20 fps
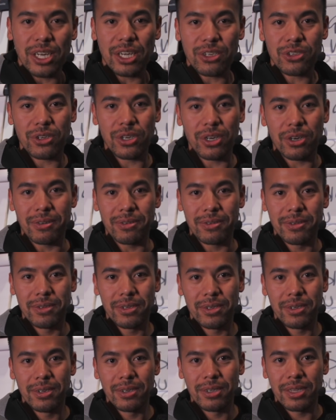Yes or no?
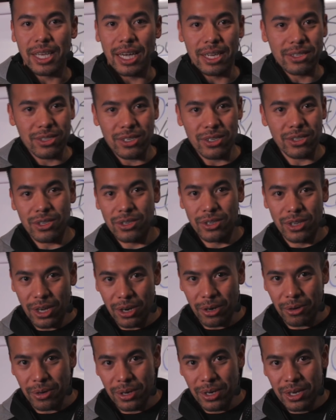The answer is
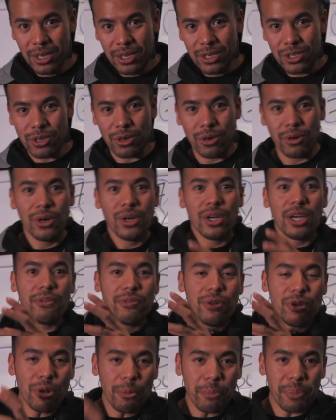no. So
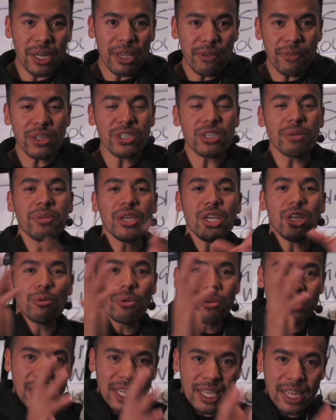if you don't believe in something, you
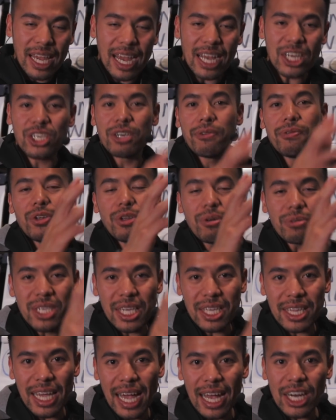won't take the action. If you don't
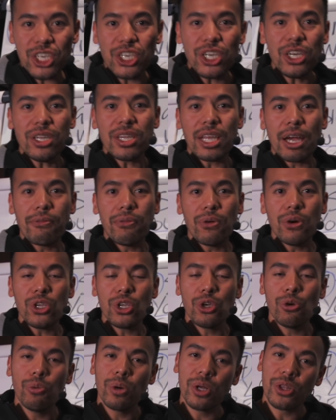take the action, therefore
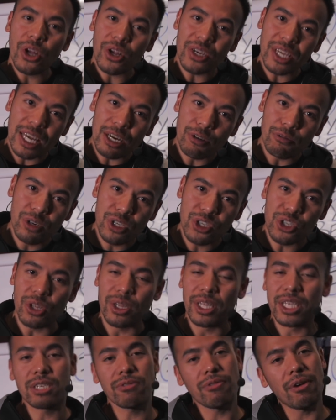you will not get a
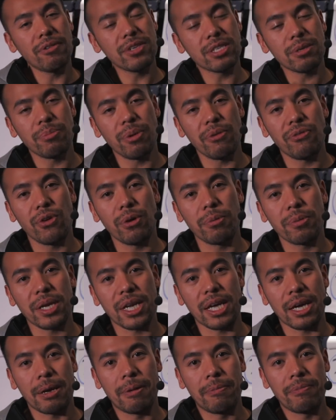result. It's a very simple
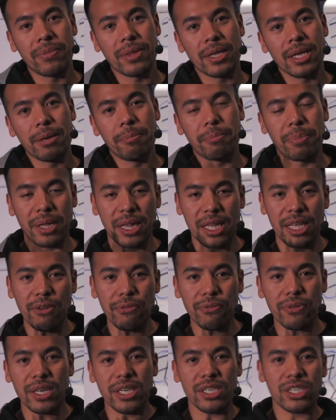formula.
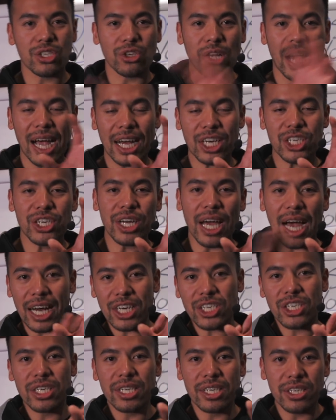Belief leads to action.
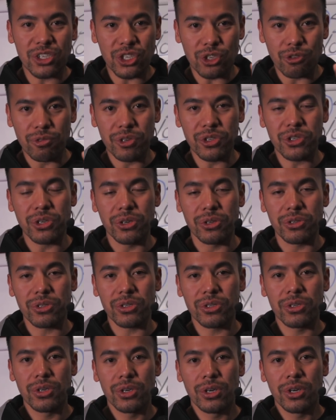Action leads to
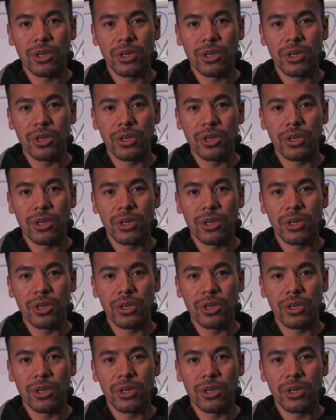results.